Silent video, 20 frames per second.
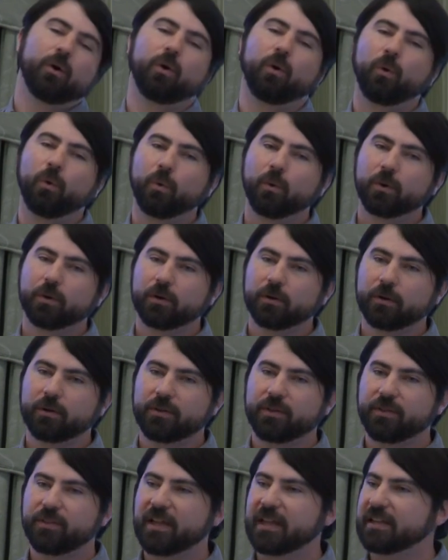or
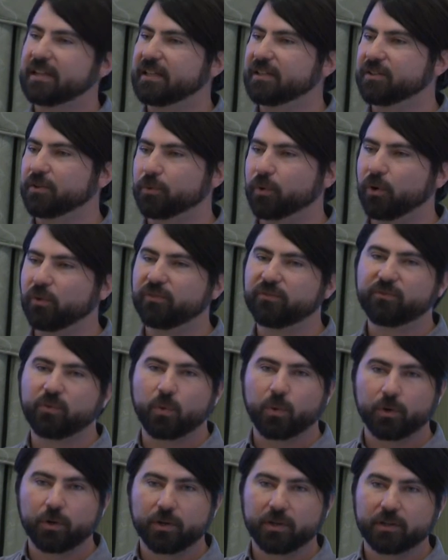they need to roll
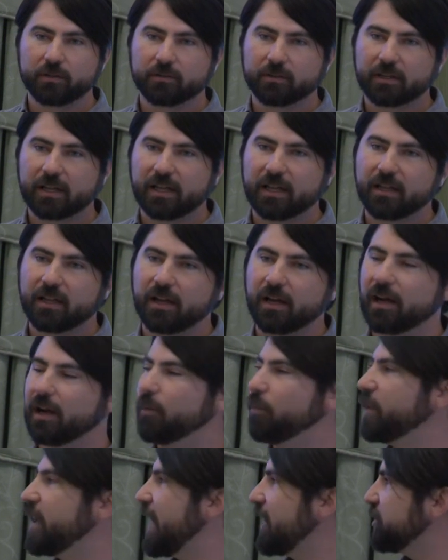forward.
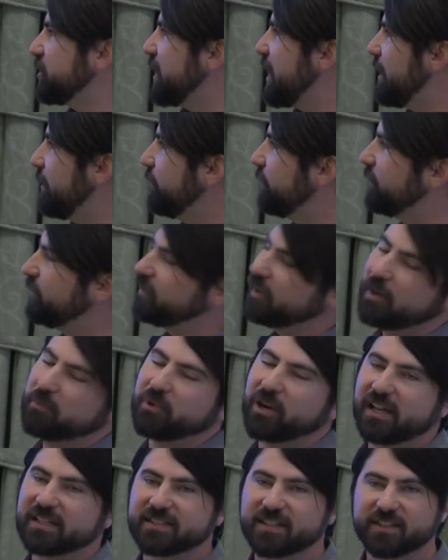Um, we actually have a
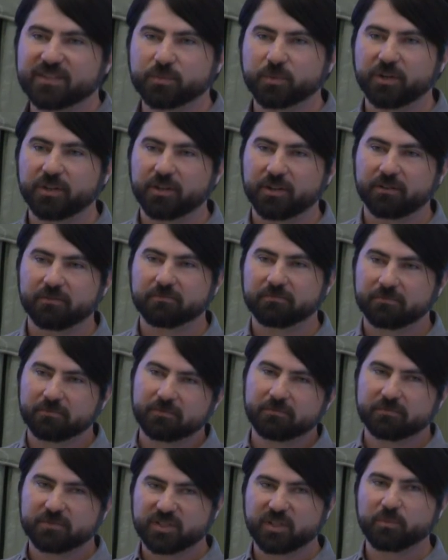process where they're
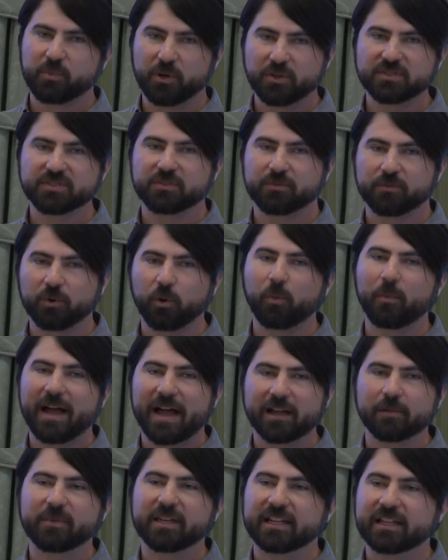supposed to roll
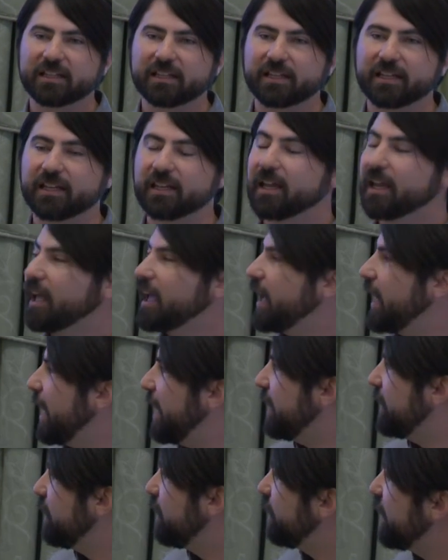back immediately. And